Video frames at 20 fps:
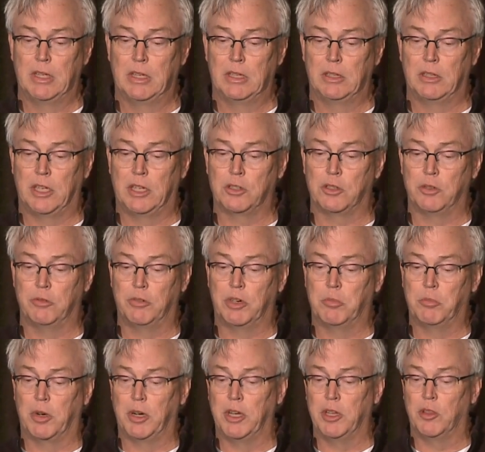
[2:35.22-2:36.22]
Last
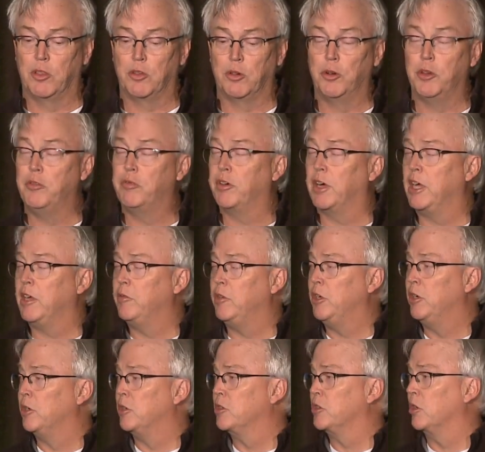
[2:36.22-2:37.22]
November, I hit 35
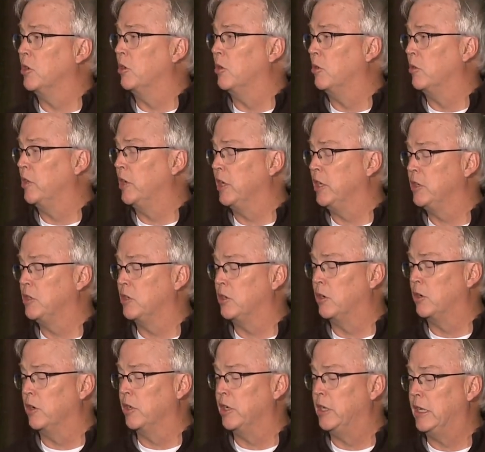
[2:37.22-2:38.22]
years ago that I
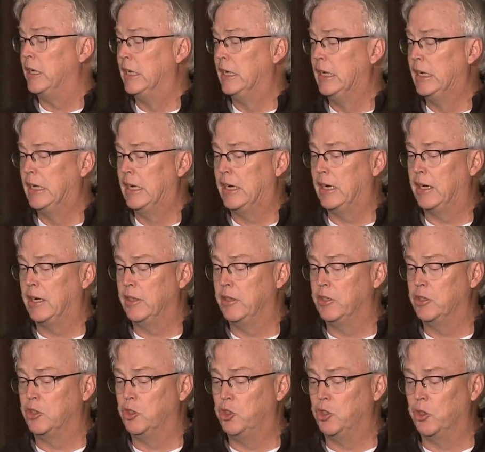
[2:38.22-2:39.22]
started
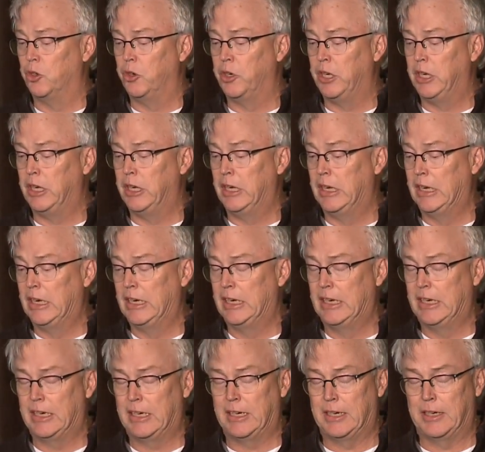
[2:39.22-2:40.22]
this journey
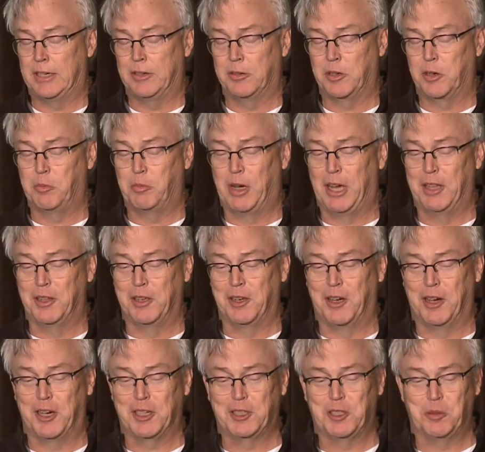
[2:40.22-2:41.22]
compiling
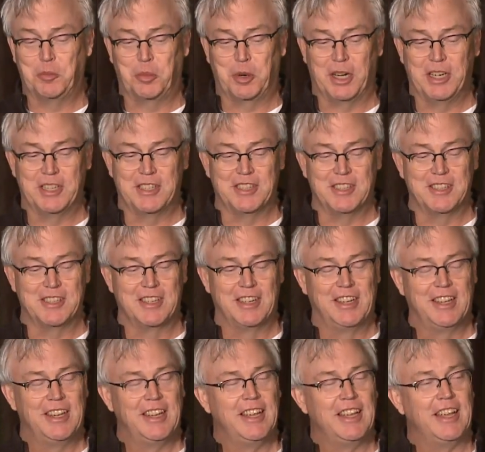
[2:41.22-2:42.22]
auction prices,
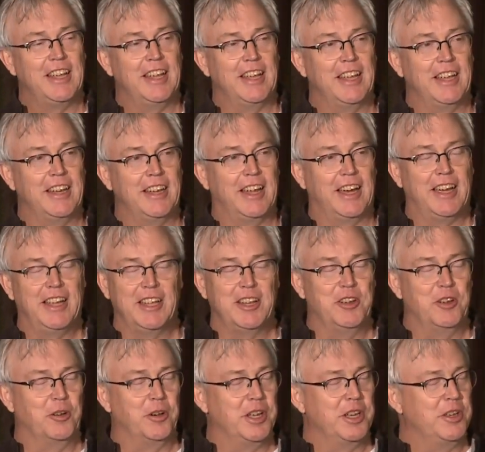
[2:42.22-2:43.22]
and I had
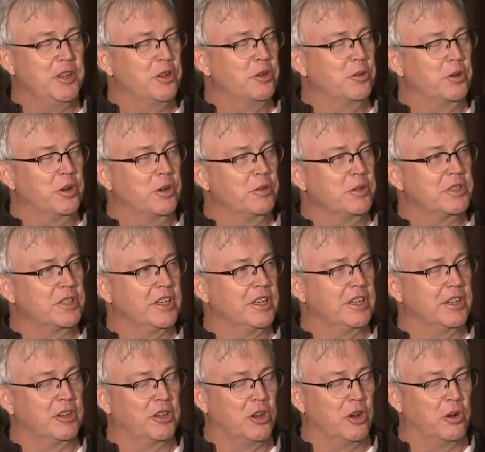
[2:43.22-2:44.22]
no idea where it was going
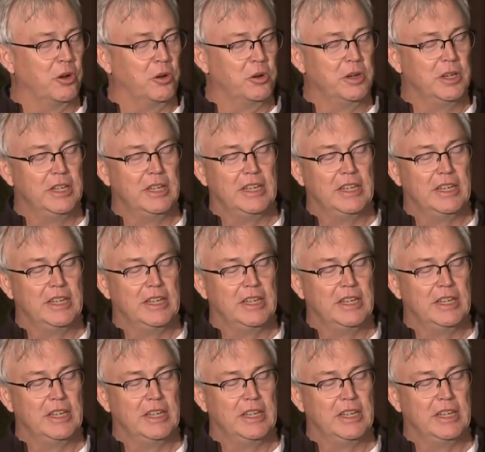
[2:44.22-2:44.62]
to go.